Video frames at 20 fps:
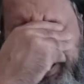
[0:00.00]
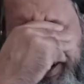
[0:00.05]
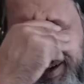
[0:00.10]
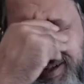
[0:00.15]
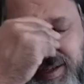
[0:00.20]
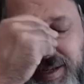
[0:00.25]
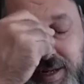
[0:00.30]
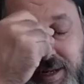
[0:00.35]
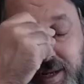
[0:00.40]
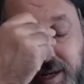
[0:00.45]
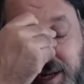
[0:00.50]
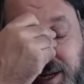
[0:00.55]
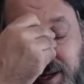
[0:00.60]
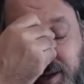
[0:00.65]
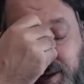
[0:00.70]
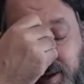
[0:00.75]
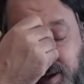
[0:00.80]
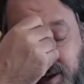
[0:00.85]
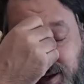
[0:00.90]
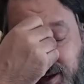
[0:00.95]
on Sunday.
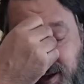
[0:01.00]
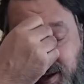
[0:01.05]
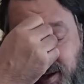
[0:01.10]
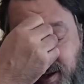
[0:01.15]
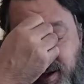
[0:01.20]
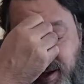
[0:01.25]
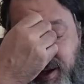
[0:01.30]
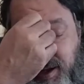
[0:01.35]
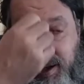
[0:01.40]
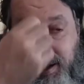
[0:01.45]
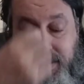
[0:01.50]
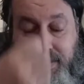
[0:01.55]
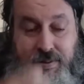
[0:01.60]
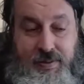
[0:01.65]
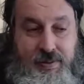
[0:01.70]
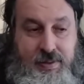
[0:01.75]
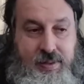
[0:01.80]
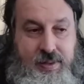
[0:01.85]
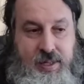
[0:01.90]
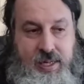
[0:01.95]

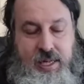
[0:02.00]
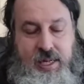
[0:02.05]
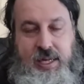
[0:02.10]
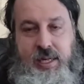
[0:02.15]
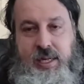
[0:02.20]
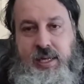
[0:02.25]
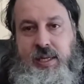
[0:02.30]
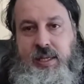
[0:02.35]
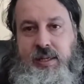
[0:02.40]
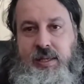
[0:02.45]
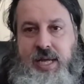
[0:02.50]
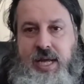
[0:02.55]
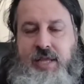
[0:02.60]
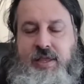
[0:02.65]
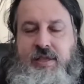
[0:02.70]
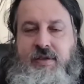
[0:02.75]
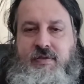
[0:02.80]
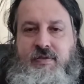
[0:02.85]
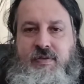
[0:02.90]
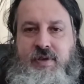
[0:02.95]
The
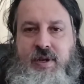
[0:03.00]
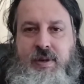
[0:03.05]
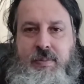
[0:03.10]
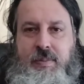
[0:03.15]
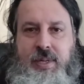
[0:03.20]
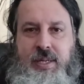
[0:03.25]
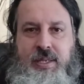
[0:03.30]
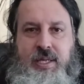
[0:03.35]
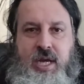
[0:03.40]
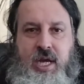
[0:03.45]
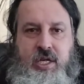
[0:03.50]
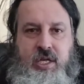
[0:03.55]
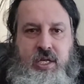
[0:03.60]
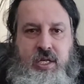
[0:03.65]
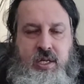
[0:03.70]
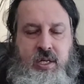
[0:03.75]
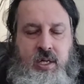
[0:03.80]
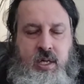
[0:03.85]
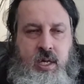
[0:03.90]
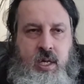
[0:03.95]
length of
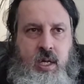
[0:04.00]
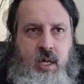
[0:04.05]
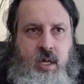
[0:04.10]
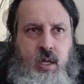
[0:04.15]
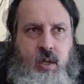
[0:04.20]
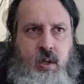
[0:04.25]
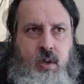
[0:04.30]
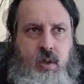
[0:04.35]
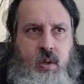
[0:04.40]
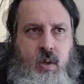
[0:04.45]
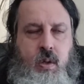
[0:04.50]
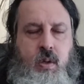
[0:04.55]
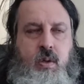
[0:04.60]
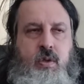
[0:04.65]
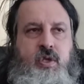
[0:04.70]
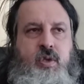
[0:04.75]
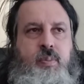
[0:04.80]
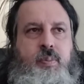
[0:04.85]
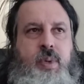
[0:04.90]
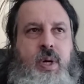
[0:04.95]
meditation
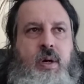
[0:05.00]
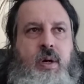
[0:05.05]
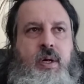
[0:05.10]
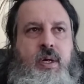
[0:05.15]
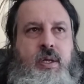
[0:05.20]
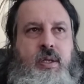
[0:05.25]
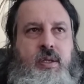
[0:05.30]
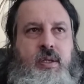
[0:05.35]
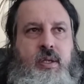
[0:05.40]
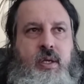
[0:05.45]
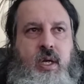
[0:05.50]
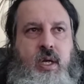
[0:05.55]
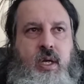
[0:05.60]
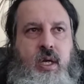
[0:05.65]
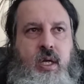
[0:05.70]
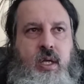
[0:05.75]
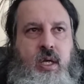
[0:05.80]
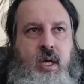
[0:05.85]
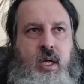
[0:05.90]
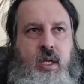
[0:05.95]
goes about,
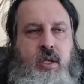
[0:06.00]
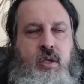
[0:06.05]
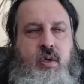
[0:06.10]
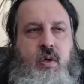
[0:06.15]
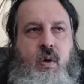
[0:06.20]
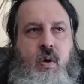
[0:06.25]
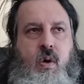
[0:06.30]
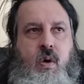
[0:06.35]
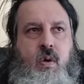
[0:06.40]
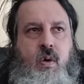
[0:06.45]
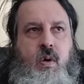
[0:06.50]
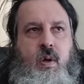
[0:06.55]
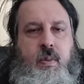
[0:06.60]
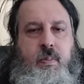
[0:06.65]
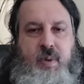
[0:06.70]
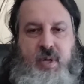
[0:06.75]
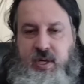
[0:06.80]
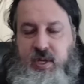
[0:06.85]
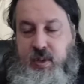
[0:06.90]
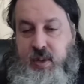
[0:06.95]
in total,
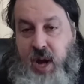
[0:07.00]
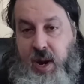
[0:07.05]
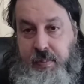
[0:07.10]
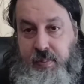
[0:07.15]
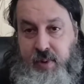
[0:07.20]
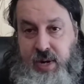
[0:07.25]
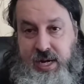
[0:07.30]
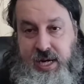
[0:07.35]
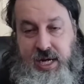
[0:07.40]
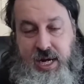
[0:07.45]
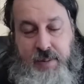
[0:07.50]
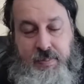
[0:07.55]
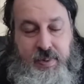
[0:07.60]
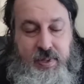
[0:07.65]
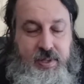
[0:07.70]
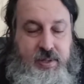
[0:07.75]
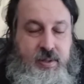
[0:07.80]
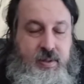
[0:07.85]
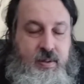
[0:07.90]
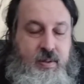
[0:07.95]
because I break it up
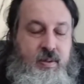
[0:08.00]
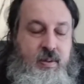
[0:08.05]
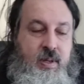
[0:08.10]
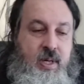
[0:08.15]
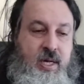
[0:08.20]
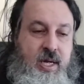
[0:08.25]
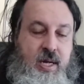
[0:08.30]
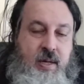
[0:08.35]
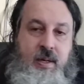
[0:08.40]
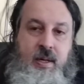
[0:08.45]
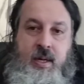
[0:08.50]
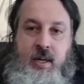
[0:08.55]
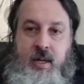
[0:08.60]
into, again,